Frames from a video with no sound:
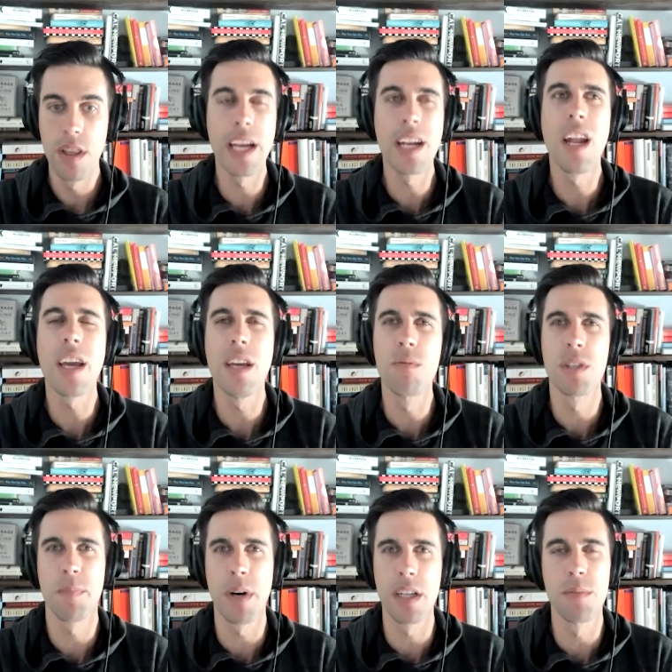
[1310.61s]
Like, not
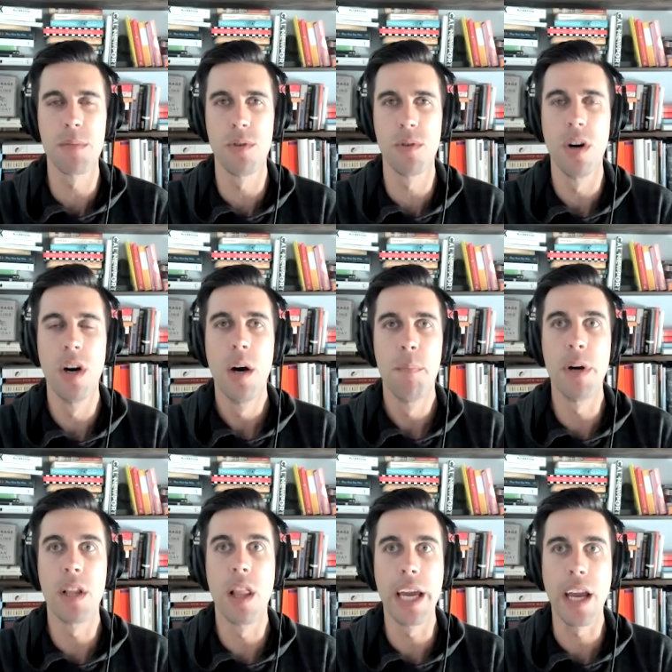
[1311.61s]
irresponsible,
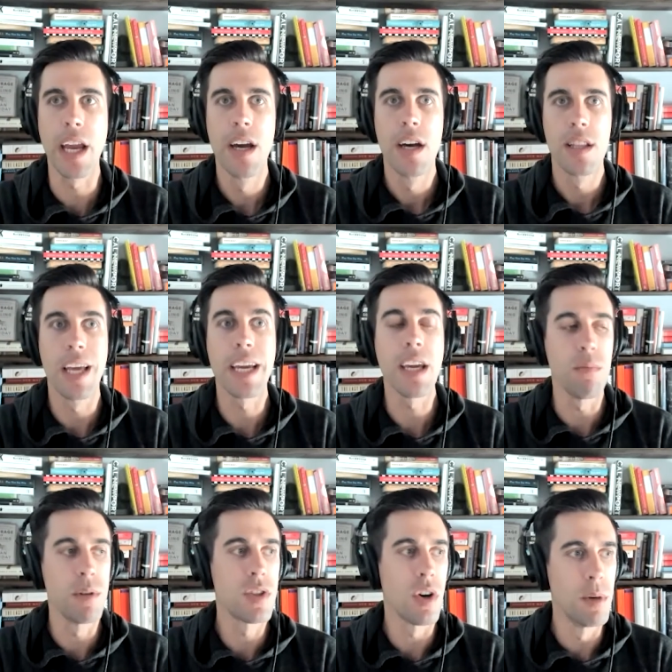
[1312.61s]
but like like it
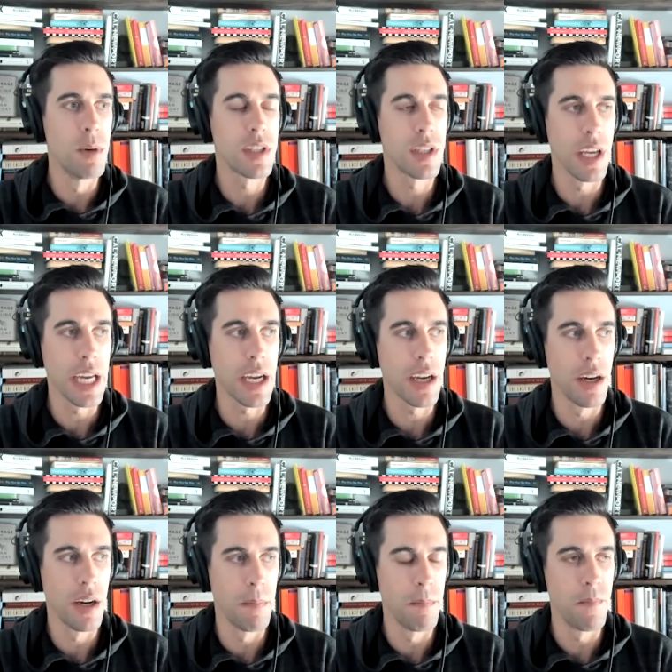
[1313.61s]
was almost like
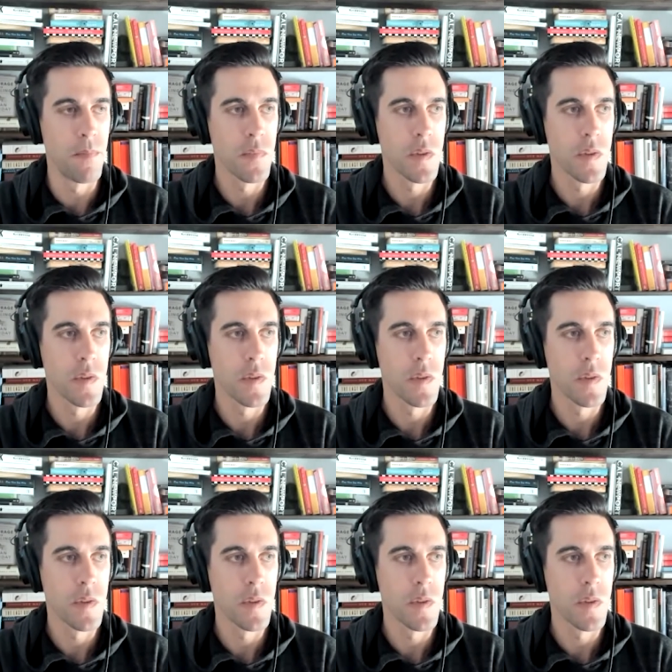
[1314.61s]
um